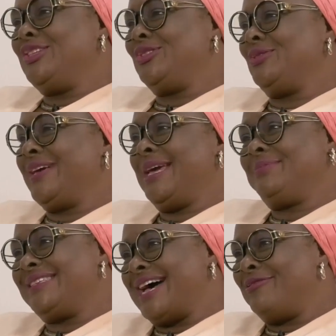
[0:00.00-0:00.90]
to Cape
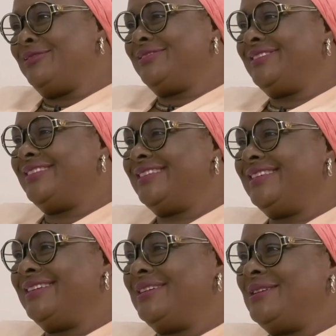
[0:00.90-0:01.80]
Town,
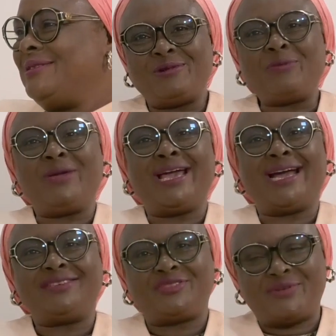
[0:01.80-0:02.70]
where we
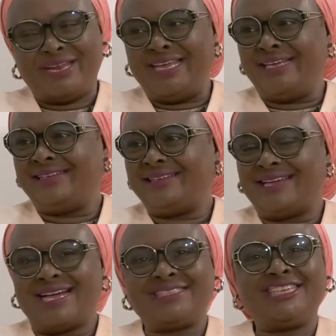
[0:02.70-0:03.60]
had training
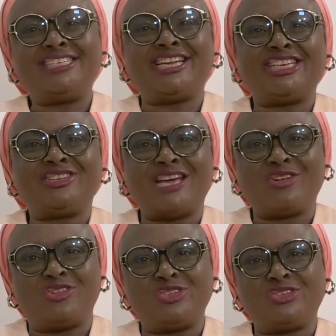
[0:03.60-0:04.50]
as international
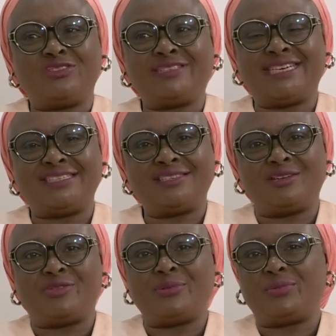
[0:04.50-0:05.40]
consultants
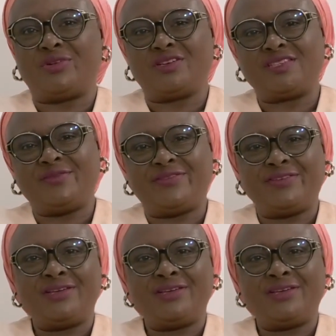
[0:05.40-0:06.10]
on reproductive